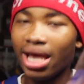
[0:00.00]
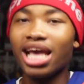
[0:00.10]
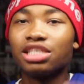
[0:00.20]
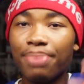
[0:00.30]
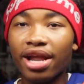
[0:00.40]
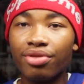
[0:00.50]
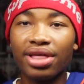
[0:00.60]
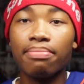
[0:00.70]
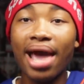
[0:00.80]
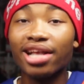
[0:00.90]
is better
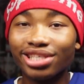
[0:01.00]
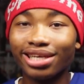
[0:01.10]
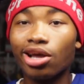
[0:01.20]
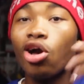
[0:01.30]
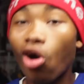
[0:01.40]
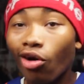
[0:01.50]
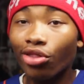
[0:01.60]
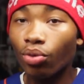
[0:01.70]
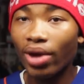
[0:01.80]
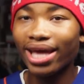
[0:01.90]
than matching
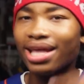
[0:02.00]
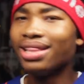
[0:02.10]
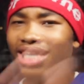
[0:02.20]
all the way.